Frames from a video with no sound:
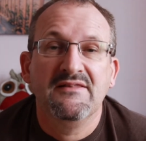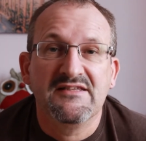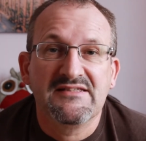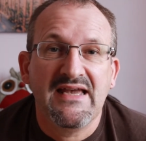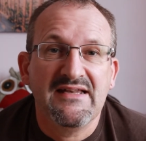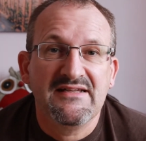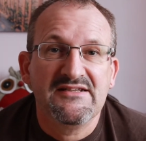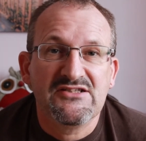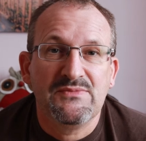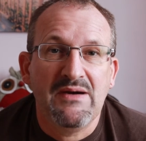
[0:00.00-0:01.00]
The standard
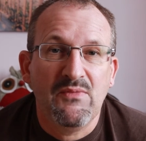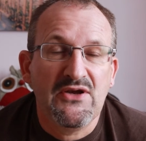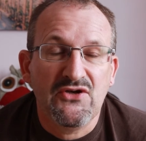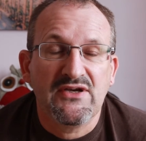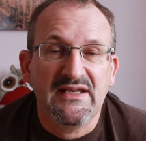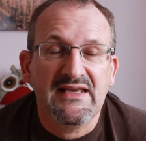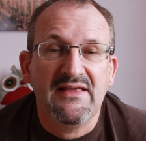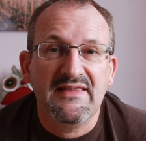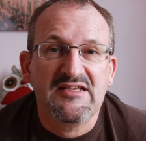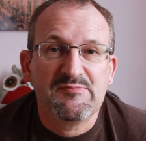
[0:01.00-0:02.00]
is the one where you're going to
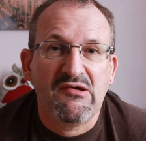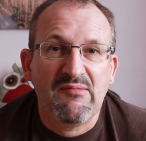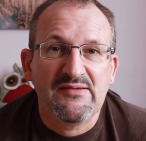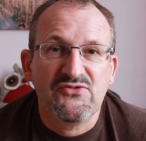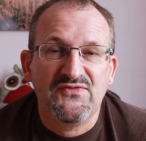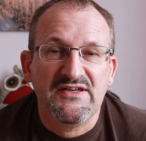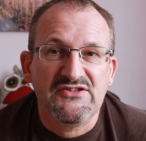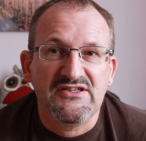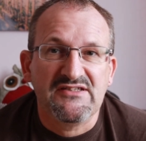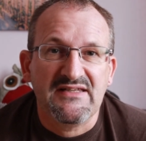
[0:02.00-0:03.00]
get the experimental
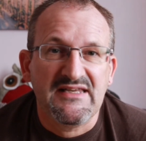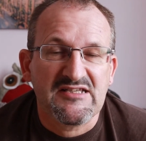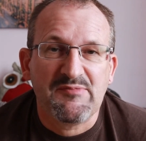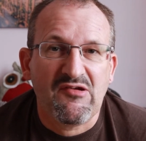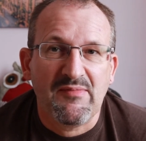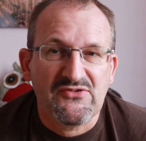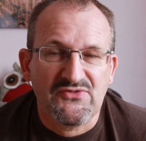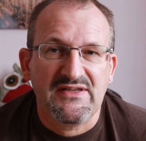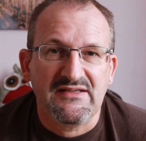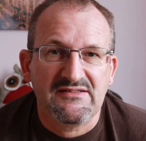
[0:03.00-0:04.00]
finishes and the experimental
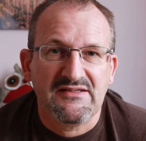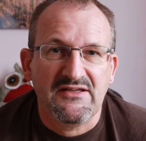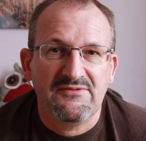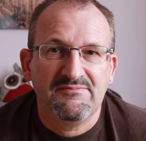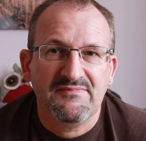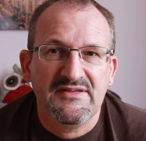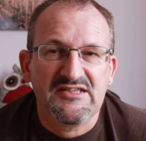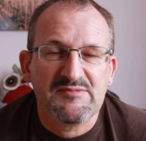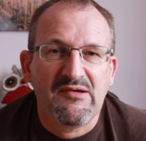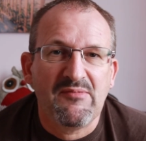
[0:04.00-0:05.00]
things, you know, the
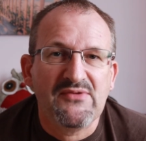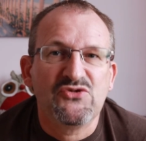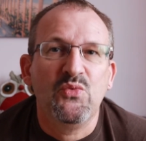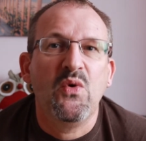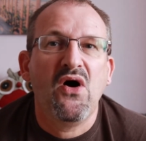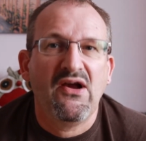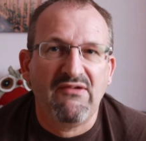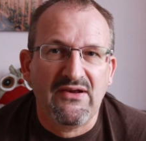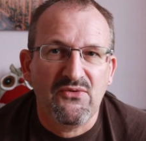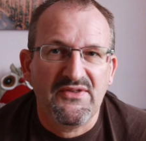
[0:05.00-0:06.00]
experimental
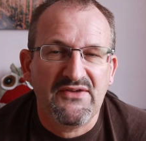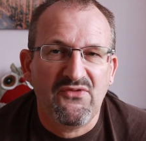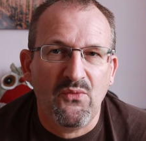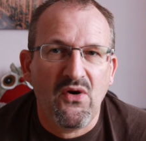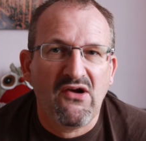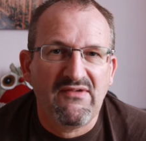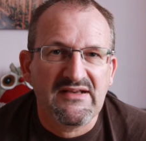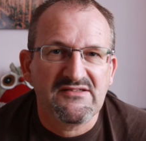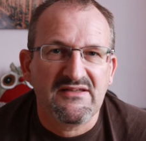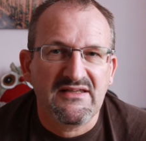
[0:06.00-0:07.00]
wiring, all the different
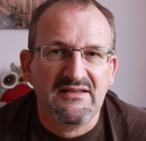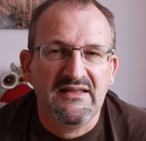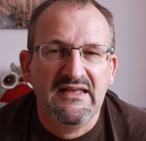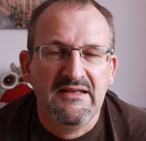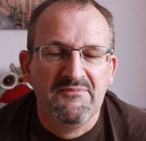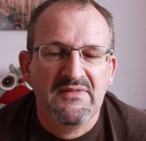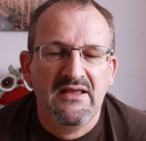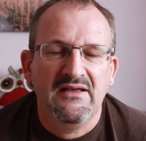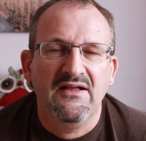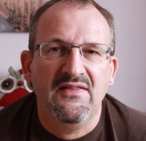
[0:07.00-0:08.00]
wirings and
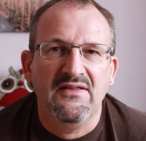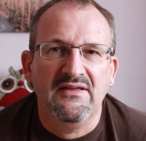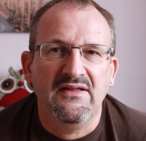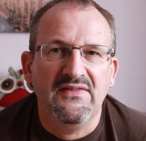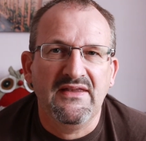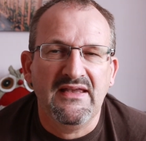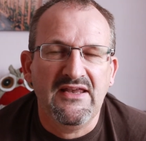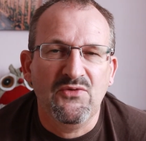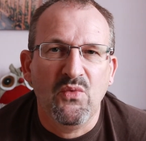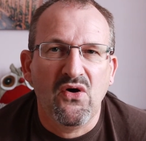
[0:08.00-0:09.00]
the
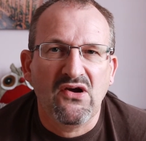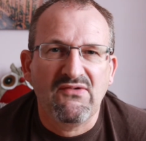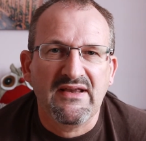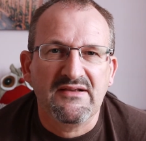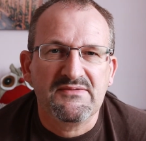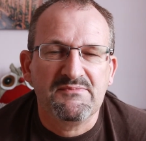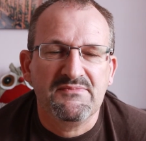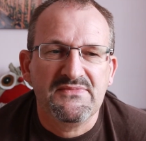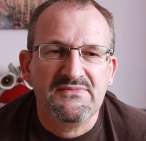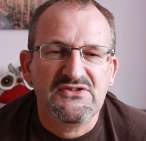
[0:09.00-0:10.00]
in-wiring
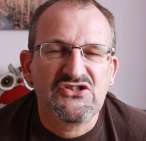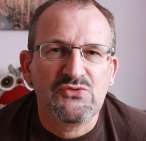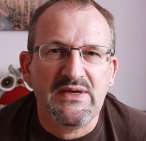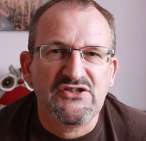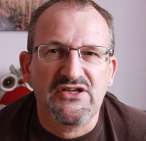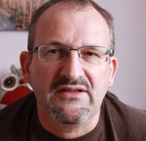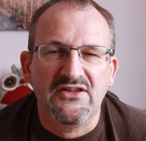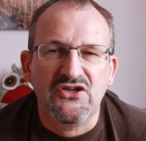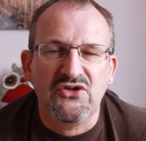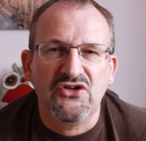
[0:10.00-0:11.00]
switching that
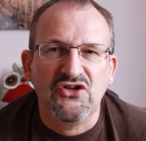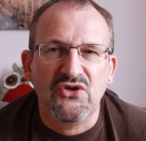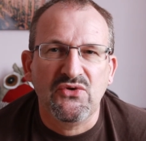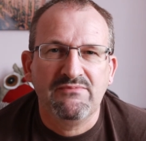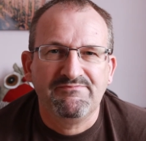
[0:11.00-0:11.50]
you can do.